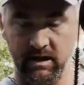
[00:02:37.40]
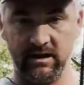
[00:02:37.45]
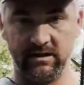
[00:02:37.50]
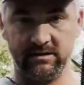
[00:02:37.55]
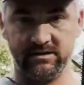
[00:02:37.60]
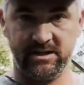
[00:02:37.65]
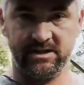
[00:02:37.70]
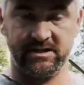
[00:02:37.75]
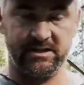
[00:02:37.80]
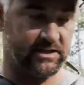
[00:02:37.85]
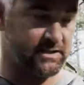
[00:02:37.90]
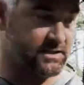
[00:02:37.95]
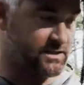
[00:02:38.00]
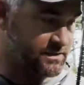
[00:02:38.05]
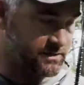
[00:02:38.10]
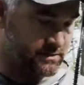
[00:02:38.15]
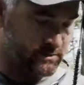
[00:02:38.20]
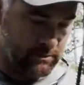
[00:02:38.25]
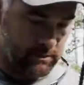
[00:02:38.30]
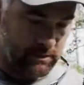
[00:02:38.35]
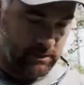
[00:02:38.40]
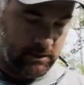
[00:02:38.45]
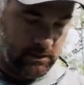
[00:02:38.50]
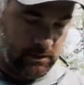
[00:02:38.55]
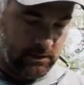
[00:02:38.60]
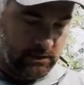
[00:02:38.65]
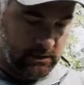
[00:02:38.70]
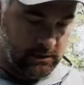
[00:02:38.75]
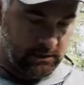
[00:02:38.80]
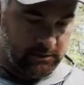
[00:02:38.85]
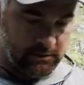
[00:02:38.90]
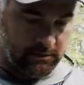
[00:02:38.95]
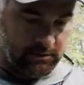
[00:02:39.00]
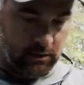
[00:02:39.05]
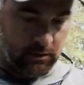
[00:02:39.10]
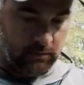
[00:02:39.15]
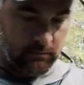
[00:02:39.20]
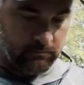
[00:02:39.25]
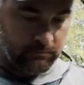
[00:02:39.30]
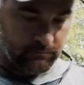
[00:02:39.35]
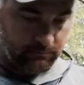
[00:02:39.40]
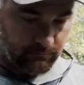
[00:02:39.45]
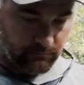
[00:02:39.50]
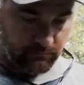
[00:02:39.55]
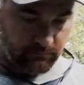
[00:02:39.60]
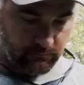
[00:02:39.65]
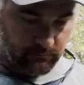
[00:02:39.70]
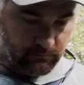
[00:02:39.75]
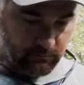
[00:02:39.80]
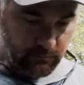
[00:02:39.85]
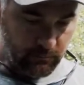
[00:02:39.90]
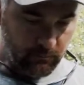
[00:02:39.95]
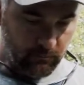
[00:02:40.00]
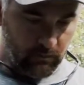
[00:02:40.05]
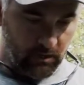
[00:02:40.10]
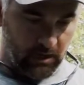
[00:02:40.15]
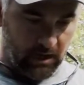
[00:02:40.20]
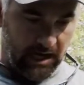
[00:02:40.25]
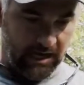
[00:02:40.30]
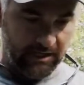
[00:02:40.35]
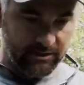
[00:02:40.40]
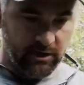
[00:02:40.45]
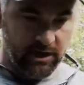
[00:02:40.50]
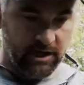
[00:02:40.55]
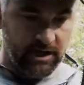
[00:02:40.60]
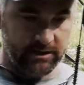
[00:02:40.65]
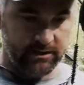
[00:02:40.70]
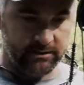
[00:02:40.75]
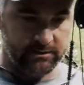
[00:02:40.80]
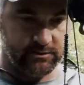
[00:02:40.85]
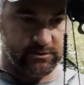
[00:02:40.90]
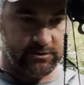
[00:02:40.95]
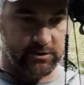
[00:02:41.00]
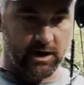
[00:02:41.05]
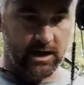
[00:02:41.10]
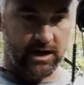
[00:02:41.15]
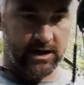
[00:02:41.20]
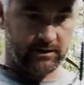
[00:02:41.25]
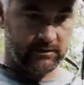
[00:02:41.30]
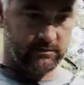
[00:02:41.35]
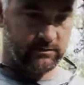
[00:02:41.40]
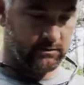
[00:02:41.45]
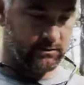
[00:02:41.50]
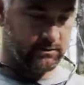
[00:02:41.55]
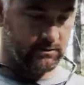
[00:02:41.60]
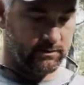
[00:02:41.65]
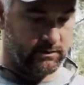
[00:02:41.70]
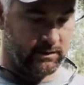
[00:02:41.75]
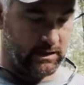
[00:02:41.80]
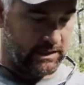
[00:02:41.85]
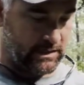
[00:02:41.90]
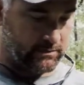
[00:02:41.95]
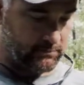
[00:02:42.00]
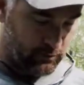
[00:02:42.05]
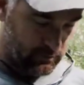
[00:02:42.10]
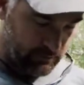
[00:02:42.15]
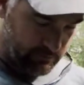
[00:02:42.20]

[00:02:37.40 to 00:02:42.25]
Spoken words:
6 inches. So I try to train like I'm going to